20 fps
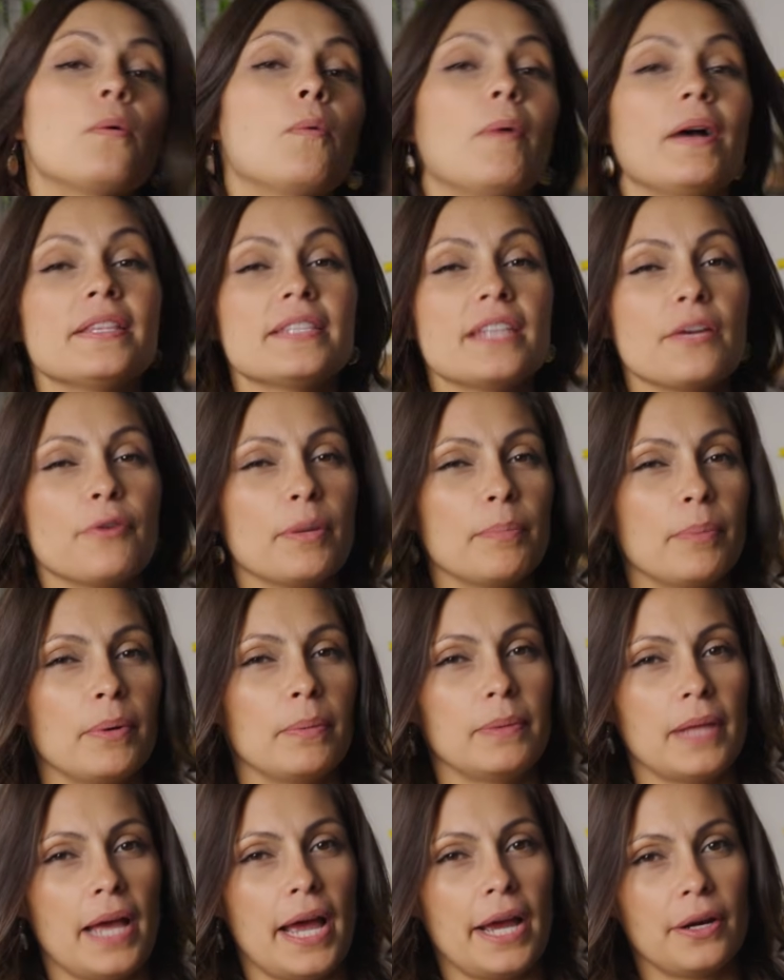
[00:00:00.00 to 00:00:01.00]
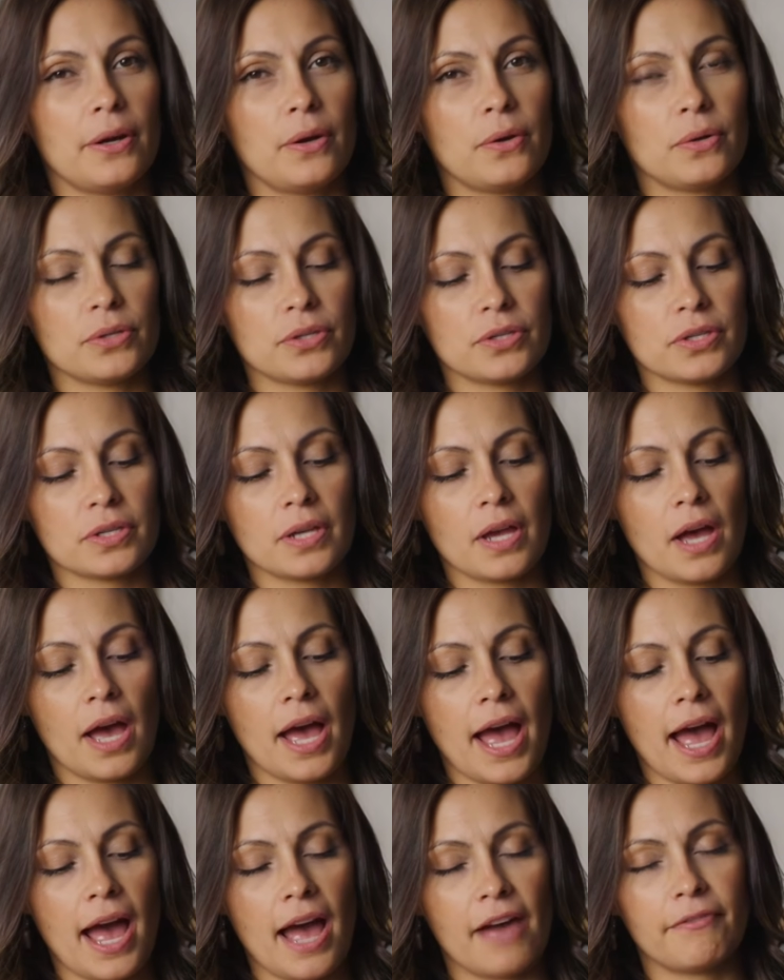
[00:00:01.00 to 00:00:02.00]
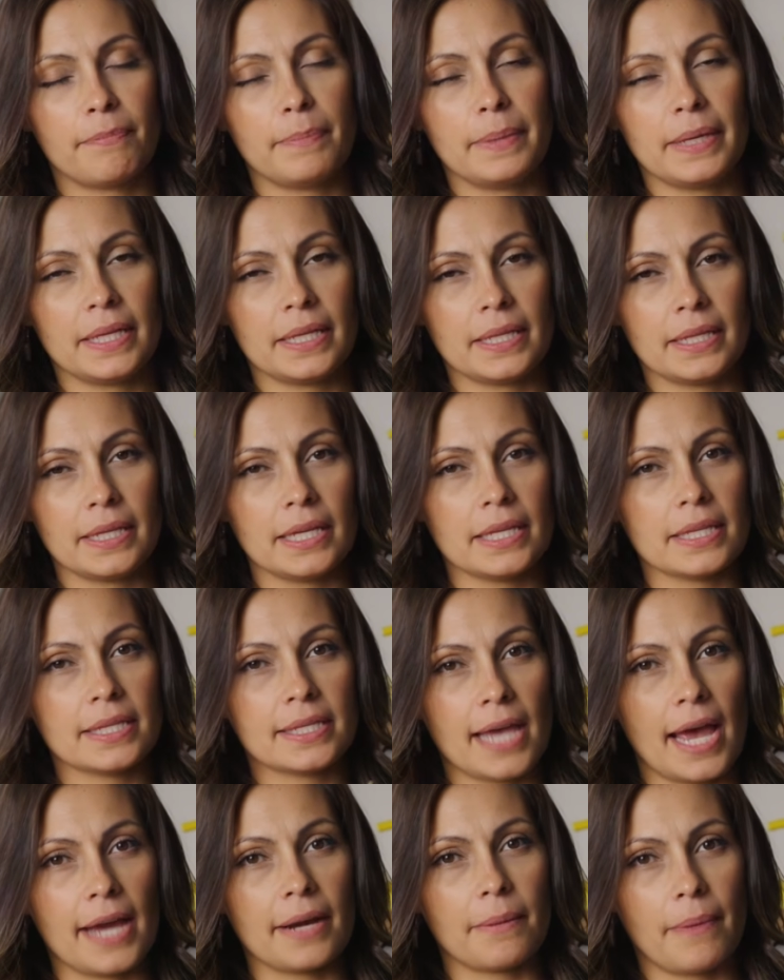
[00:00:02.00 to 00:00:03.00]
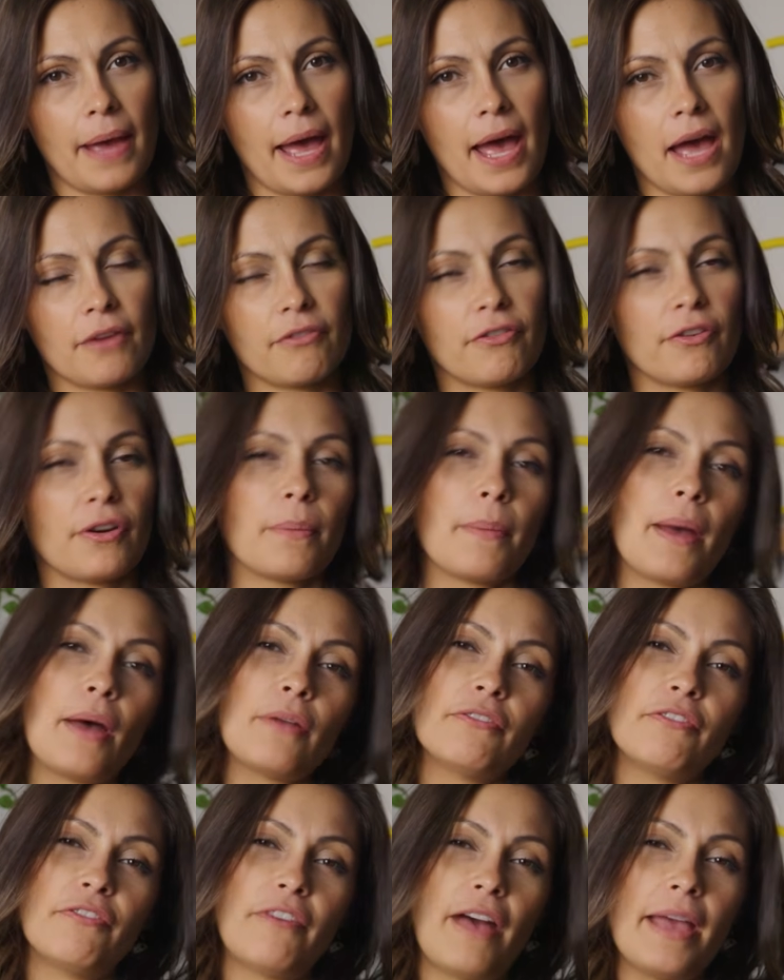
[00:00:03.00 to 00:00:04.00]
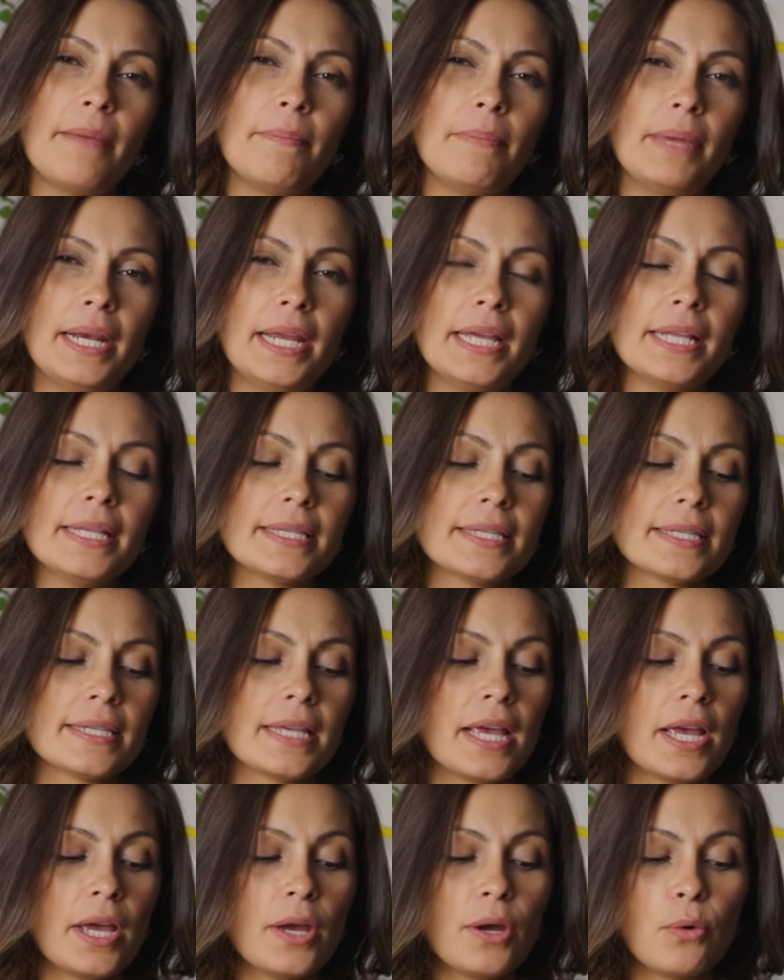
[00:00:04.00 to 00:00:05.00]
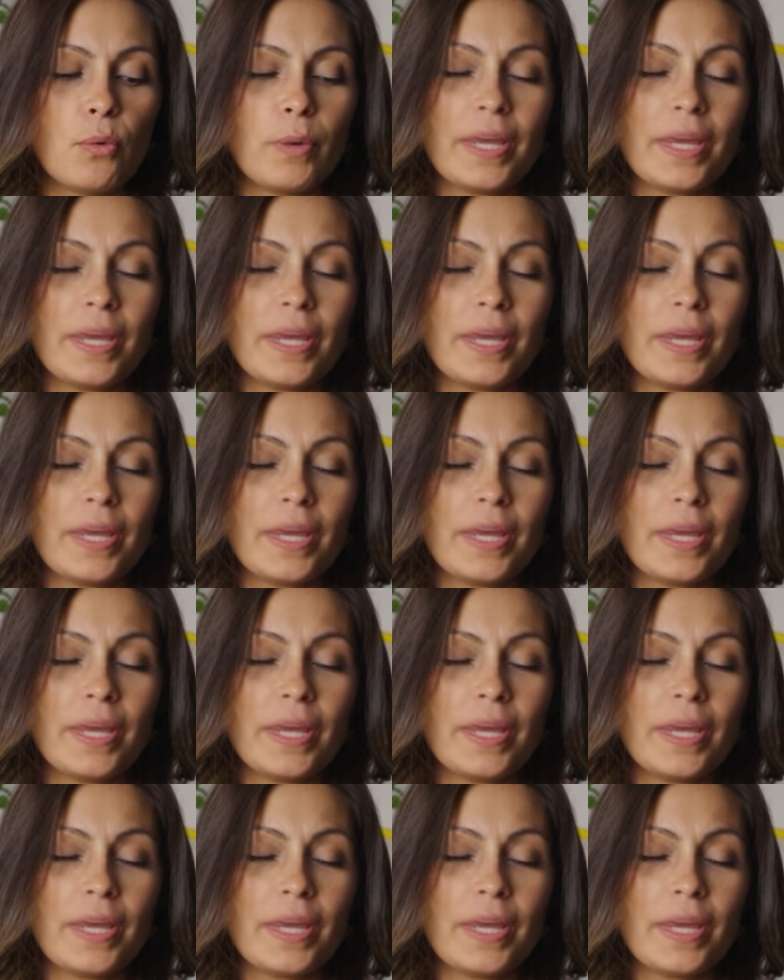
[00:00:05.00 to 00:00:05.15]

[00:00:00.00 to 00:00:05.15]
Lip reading: Once our poblanos have been inside a bag for about 5 minutes,